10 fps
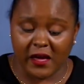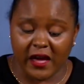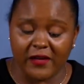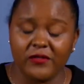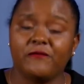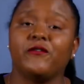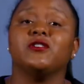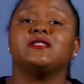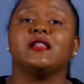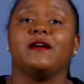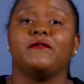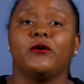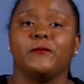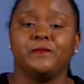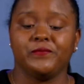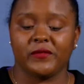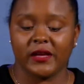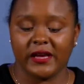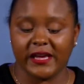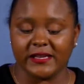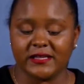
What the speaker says: And the first level is